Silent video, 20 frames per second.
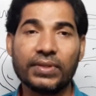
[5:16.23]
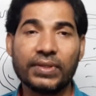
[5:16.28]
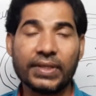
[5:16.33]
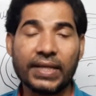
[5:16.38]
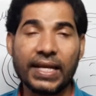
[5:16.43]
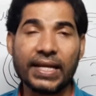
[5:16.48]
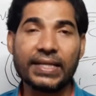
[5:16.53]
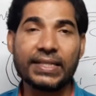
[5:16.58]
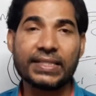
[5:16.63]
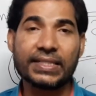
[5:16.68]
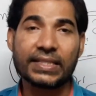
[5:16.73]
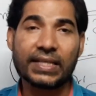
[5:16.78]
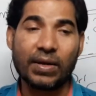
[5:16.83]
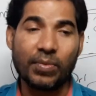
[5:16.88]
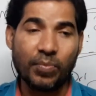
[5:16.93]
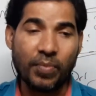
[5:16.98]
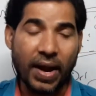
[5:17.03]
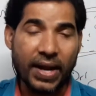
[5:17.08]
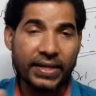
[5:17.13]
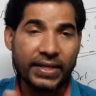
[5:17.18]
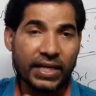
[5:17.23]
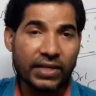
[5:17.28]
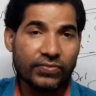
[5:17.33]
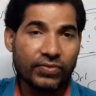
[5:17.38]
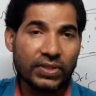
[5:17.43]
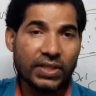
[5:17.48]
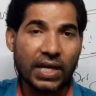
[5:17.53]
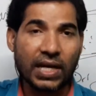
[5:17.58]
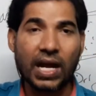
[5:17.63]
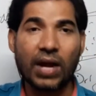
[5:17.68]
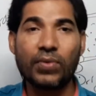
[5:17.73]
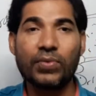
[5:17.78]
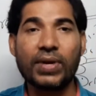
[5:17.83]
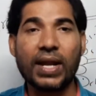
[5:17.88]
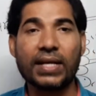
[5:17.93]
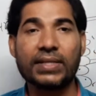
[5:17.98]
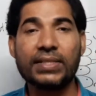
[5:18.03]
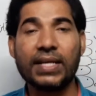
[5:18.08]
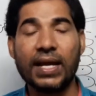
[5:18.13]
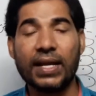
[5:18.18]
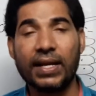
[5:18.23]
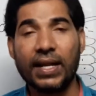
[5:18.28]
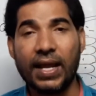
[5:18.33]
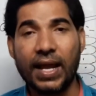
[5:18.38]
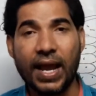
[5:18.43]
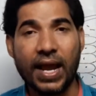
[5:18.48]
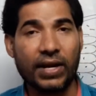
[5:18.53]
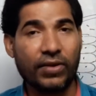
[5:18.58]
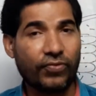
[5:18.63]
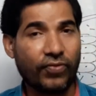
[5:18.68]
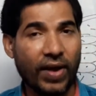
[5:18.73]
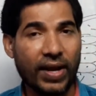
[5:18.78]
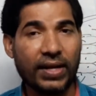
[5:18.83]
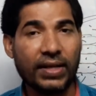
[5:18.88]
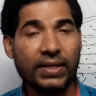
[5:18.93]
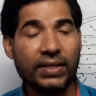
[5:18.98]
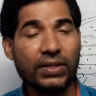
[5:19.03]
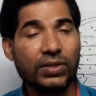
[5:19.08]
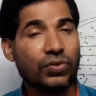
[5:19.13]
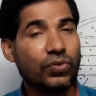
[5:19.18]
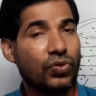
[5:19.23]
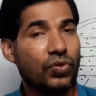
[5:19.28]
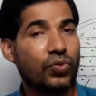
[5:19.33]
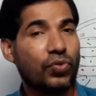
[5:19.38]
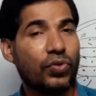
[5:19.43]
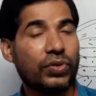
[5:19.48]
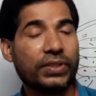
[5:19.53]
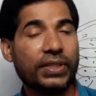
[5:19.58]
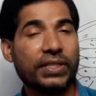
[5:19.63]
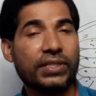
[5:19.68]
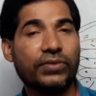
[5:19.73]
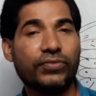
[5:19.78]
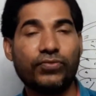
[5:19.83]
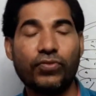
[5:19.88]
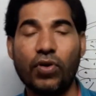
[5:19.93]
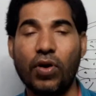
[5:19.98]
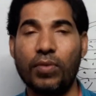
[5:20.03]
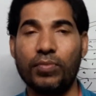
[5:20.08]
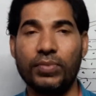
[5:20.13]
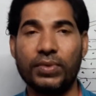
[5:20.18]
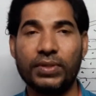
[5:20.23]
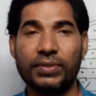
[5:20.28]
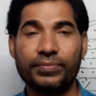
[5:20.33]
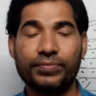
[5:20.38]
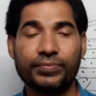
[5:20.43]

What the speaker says: gets combined with the carbon dioxide, and finally glucose is formed.